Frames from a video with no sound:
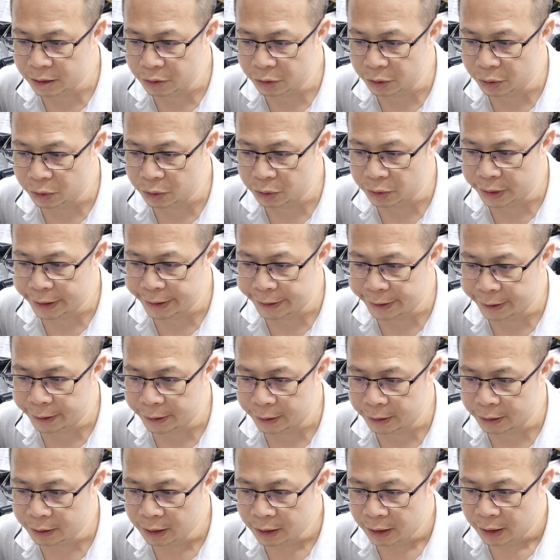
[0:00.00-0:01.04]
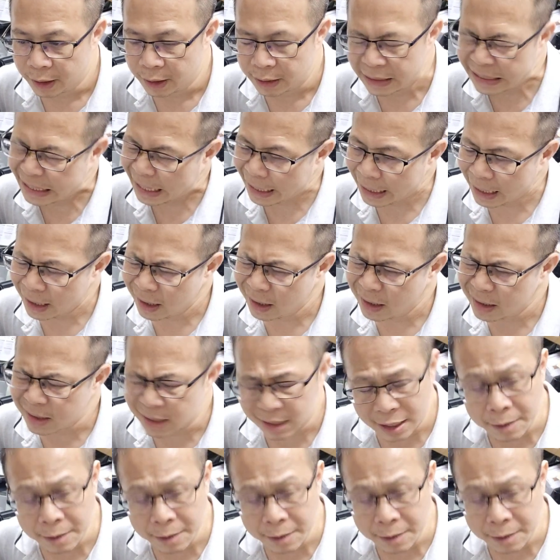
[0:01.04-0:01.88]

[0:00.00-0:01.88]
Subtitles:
you know, there